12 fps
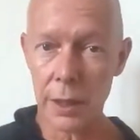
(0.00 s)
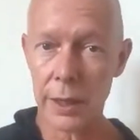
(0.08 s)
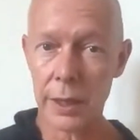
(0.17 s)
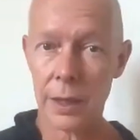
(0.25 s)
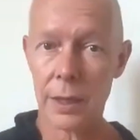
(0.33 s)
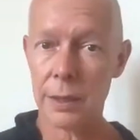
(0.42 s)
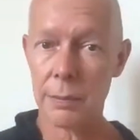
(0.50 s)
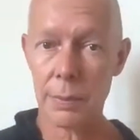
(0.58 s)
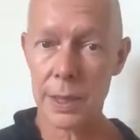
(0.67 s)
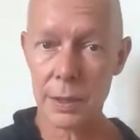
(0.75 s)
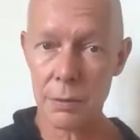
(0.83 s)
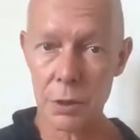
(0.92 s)
AI
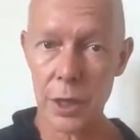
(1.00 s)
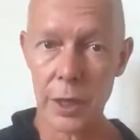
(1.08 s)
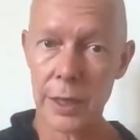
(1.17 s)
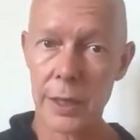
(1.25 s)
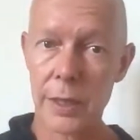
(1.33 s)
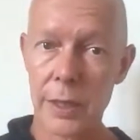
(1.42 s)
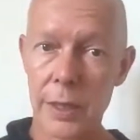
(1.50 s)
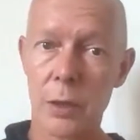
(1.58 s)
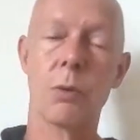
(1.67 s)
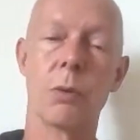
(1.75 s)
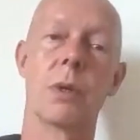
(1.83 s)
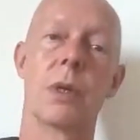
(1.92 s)
plays a gigantic
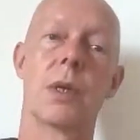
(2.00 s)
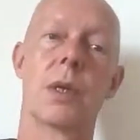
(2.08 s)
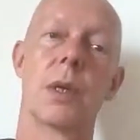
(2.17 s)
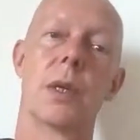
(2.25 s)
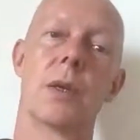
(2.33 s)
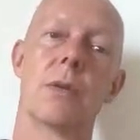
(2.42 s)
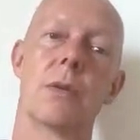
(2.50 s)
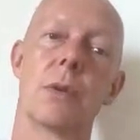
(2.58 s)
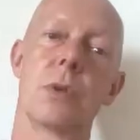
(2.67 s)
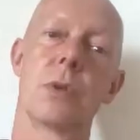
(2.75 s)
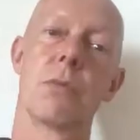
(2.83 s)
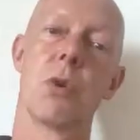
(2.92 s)
role.
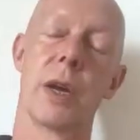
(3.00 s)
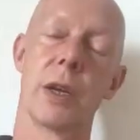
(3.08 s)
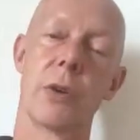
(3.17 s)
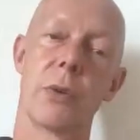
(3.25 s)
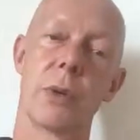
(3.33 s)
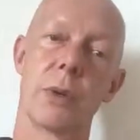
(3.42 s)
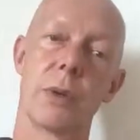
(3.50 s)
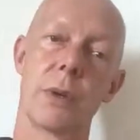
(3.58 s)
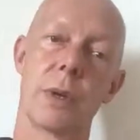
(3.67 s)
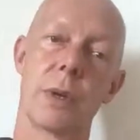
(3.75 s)
Also more accurate